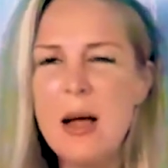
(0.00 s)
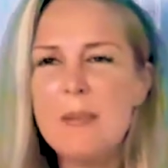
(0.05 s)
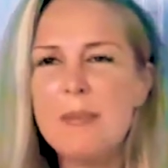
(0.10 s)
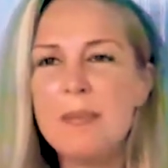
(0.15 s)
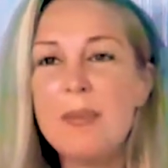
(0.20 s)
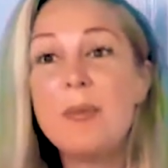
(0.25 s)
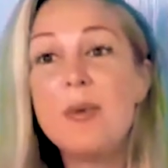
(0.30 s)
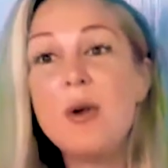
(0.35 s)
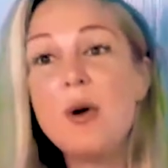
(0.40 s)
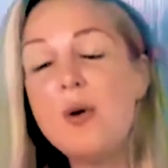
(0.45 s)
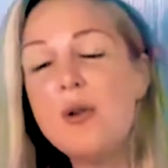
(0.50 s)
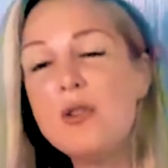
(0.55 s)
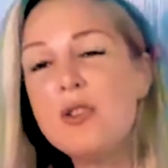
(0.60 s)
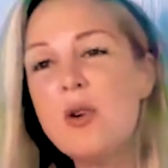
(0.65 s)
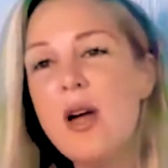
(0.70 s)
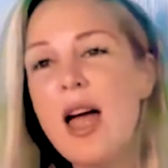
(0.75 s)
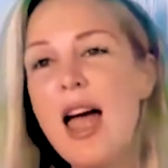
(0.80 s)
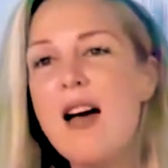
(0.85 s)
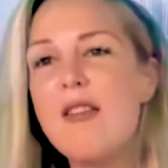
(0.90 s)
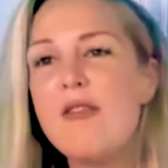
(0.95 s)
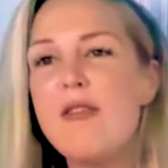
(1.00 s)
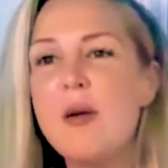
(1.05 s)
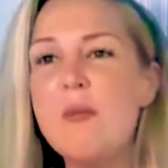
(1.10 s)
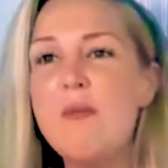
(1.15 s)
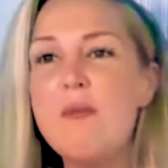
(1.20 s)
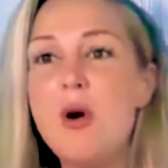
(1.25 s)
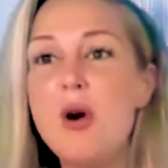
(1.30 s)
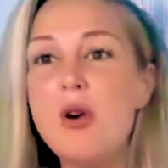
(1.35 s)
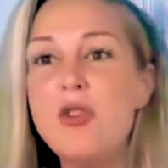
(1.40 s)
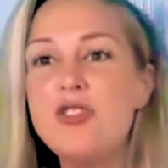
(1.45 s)
But we also have
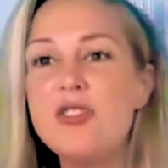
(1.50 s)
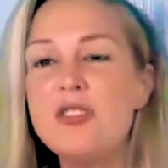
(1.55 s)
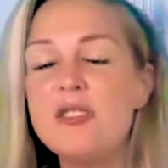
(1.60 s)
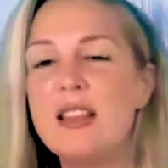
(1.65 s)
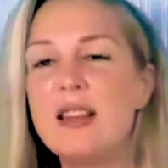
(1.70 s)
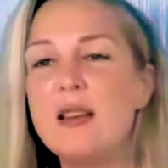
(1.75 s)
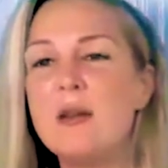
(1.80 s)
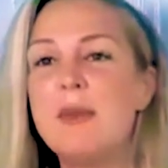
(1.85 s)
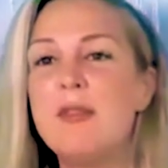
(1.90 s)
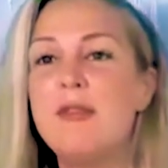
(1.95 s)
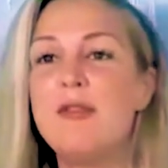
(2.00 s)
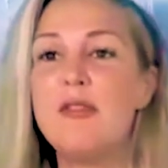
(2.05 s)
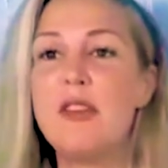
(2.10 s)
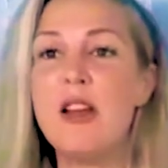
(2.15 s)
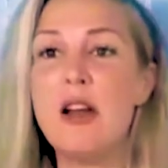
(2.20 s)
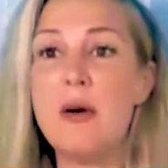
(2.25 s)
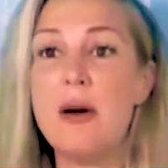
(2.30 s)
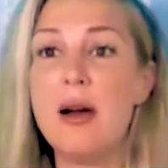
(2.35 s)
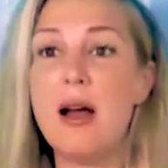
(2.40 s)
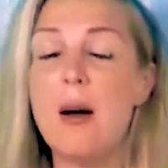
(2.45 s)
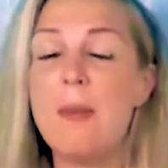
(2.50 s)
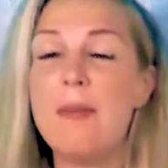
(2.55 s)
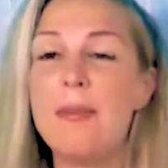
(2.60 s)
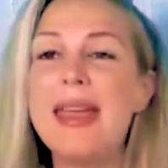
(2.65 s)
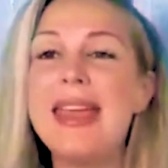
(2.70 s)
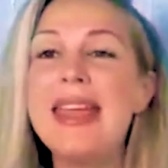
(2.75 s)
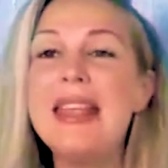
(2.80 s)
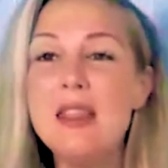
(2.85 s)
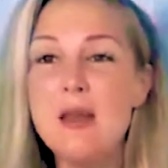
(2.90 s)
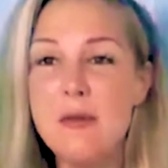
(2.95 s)
emotions that can be flaring up
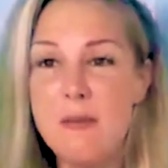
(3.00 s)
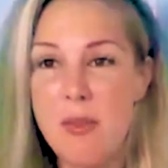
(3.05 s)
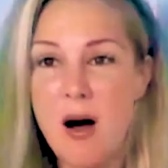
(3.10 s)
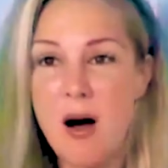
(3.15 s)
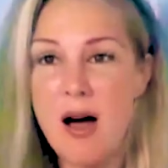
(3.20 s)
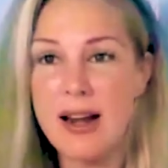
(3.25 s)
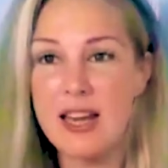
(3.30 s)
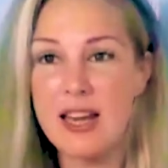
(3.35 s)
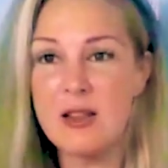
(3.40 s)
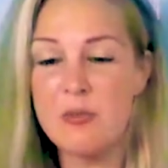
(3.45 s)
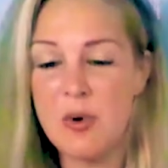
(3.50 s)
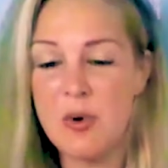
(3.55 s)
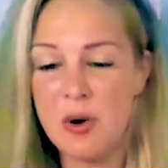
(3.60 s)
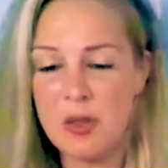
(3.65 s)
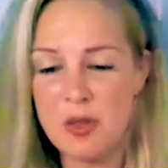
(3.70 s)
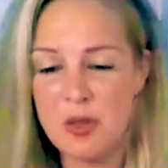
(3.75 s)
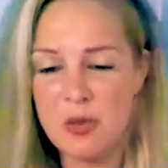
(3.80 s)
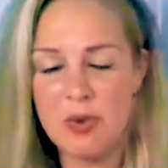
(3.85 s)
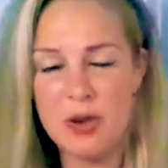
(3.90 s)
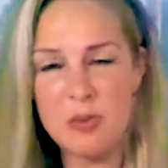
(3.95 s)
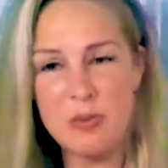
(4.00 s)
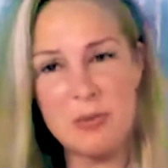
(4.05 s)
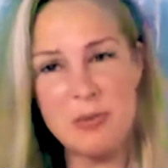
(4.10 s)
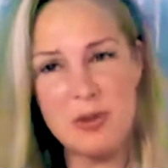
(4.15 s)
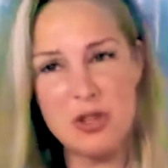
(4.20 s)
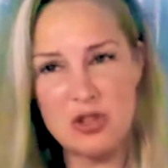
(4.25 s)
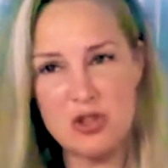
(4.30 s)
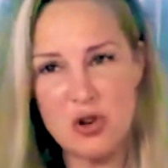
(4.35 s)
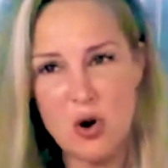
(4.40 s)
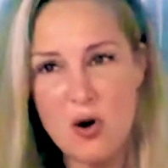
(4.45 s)
in the body, but will be
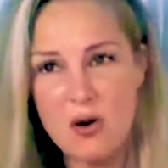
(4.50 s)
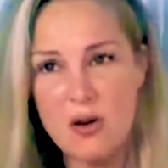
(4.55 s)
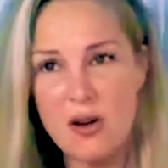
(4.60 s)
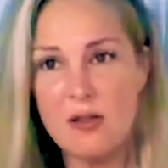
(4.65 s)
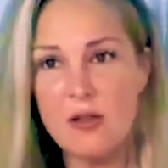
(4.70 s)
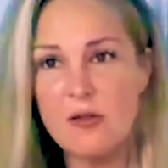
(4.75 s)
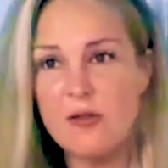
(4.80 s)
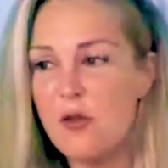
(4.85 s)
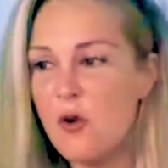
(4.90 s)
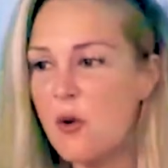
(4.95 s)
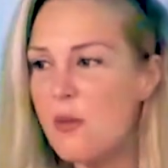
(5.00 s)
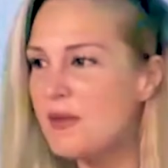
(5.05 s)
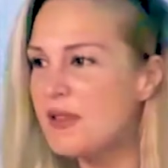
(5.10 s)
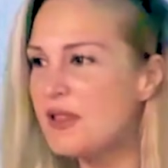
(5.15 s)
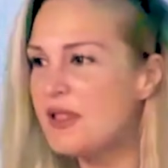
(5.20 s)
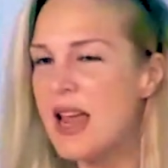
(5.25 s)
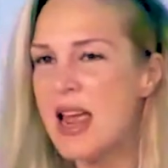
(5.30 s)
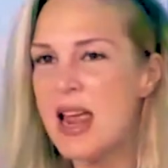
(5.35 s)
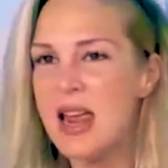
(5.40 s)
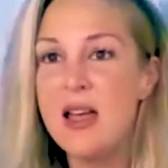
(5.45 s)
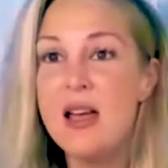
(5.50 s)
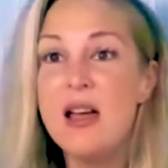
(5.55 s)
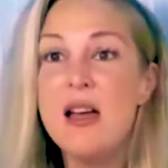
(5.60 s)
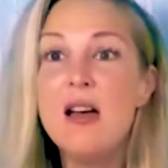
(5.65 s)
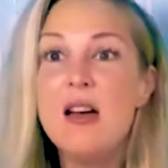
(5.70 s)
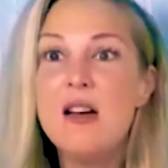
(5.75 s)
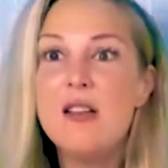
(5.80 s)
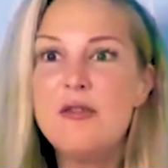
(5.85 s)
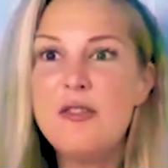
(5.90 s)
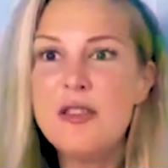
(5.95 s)
shown in the form of, say,
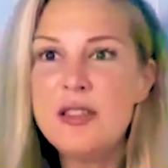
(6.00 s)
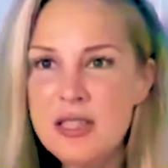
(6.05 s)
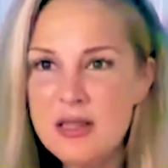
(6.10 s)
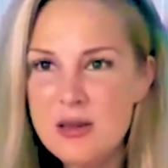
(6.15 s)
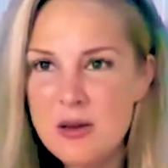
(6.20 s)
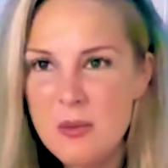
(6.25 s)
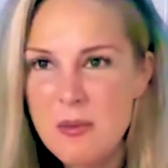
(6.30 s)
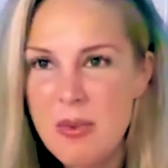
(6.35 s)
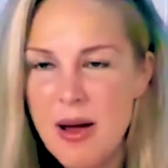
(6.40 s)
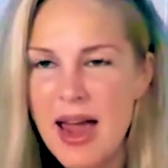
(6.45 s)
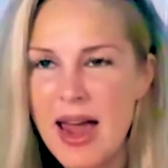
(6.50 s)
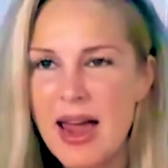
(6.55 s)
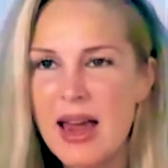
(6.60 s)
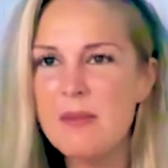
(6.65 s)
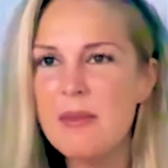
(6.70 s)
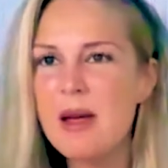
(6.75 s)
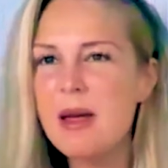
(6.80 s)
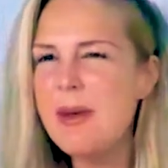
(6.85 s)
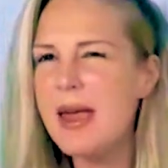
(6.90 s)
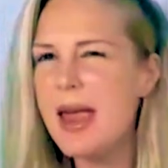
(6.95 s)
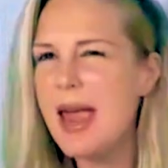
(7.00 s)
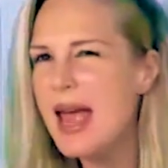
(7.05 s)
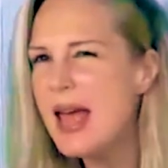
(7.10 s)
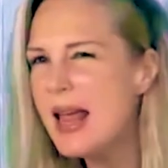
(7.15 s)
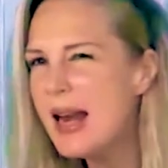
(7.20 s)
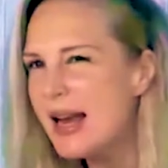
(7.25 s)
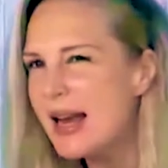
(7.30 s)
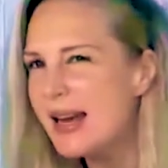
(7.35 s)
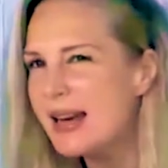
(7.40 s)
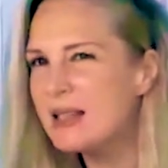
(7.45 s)
physical pain, maybe
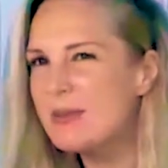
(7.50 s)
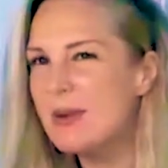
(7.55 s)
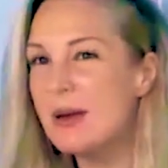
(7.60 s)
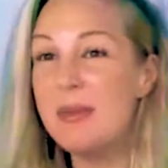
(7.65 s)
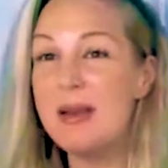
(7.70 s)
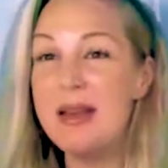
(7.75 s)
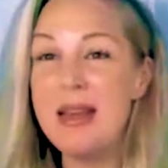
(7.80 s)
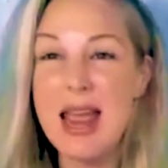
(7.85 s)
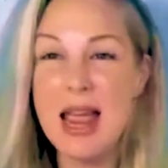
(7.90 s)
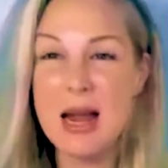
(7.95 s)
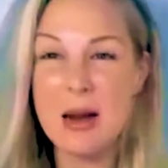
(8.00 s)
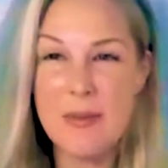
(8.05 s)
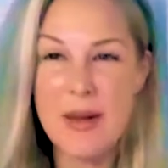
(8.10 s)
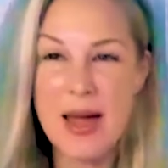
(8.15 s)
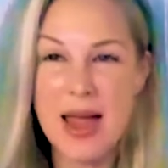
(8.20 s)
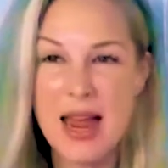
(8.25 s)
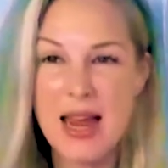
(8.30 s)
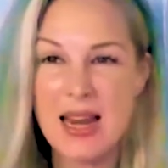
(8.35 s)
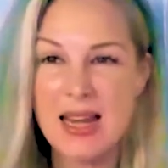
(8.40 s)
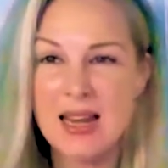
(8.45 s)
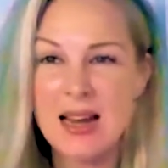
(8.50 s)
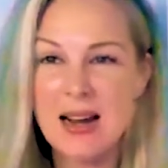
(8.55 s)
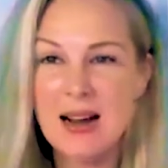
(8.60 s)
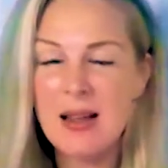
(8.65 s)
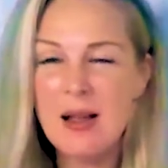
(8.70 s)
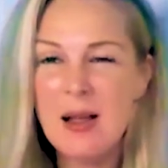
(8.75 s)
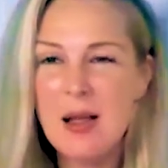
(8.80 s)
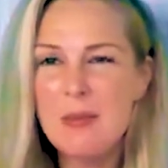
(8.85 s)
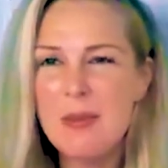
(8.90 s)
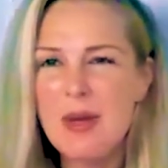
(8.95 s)
headaches, maybe neck pain,
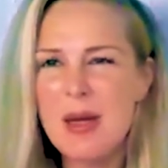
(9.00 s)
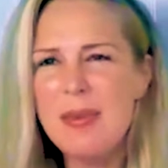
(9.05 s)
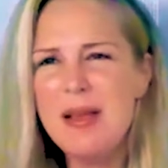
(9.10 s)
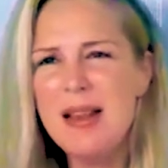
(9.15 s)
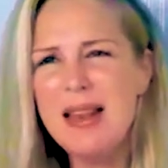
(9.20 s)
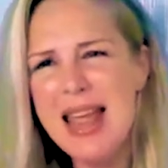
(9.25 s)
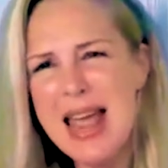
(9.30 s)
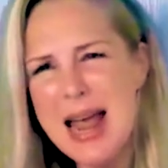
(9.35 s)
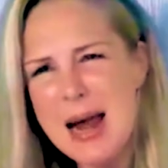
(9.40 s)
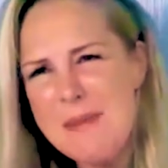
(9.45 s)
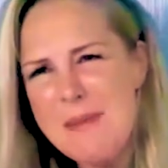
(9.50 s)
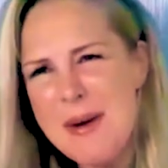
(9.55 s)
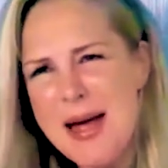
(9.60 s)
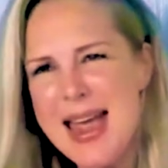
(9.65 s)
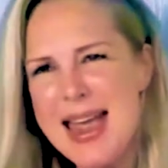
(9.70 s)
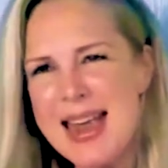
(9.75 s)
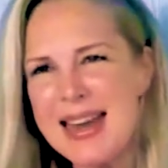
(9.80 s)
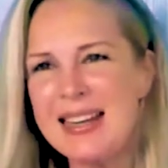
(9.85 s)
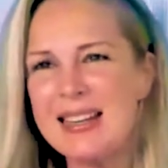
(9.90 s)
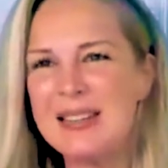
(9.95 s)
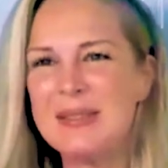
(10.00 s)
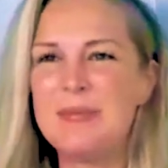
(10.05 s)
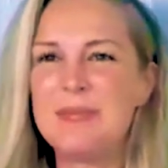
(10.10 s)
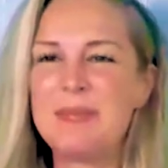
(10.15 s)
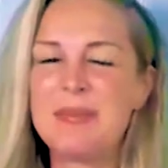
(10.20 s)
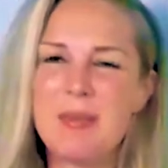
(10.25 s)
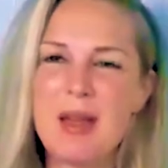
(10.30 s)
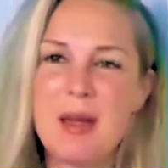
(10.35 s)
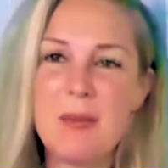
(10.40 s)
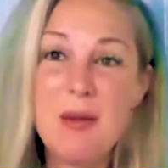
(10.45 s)
maybe leg pain,
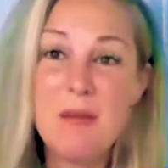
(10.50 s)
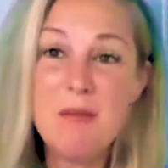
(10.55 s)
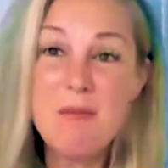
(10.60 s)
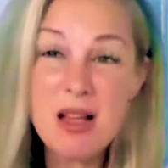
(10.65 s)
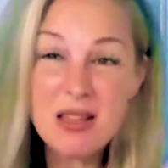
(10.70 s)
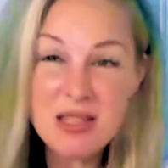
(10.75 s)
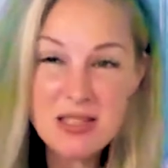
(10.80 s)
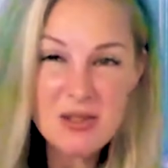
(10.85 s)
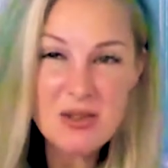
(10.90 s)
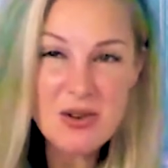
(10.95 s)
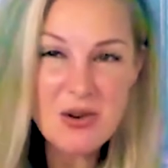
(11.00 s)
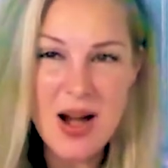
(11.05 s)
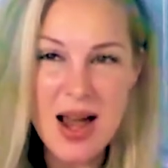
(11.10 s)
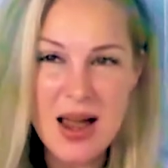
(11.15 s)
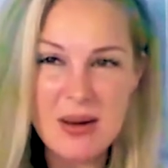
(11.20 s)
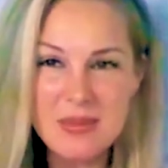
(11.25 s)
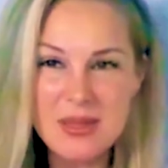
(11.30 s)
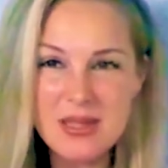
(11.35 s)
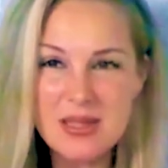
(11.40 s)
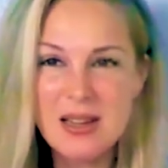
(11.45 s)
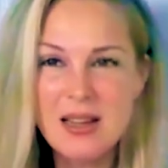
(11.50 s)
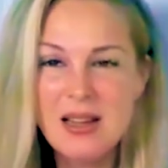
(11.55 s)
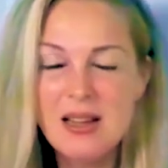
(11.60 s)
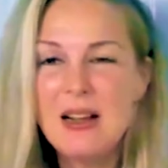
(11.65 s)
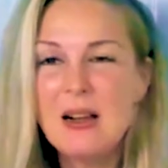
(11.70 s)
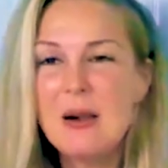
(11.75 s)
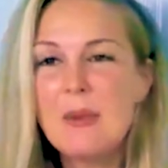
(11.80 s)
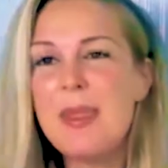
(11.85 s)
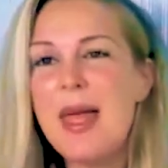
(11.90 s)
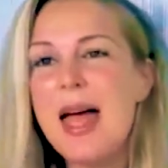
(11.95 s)
maybe muscle cramps.
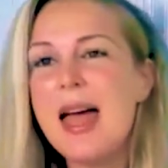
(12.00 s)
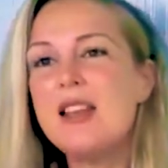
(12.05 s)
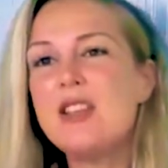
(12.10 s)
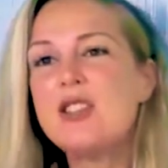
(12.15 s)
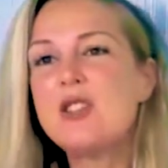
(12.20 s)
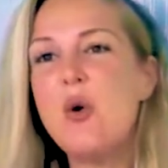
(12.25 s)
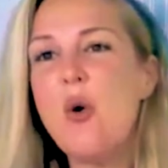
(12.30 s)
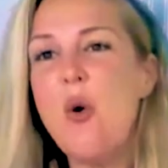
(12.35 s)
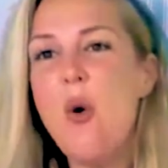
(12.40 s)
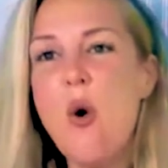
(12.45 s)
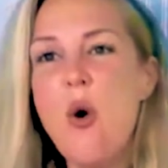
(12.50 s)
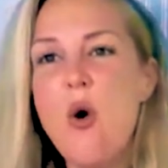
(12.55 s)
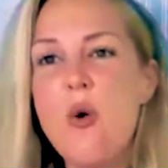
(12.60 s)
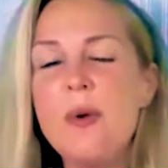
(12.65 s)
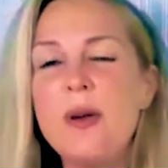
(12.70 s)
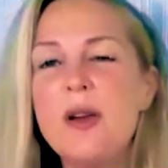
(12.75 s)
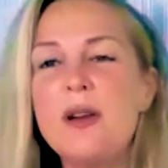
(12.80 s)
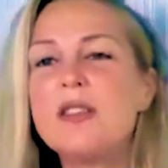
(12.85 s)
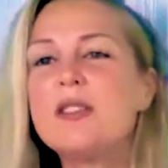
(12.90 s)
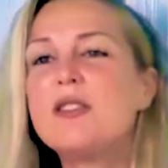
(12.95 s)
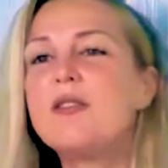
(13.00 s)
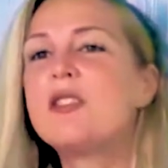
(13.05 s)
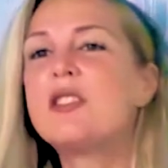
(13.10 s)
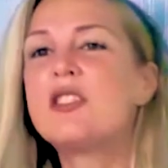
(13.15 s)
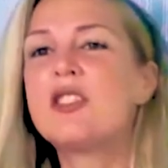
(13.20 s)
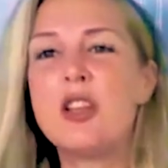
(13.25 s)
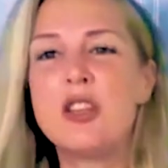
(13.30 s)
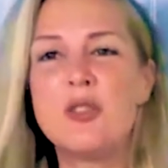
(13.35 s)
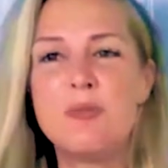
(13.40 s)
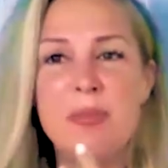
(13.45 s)
That is all because
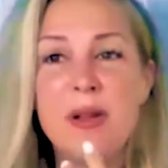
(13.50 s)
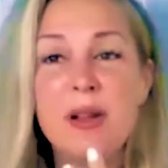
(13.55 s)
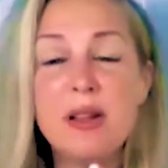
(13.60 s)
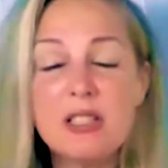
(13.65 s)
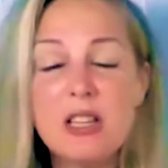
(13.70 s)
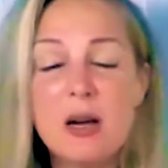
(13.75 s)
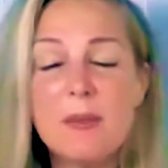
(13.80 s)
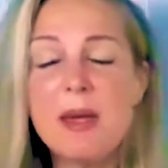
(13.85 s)
it's built up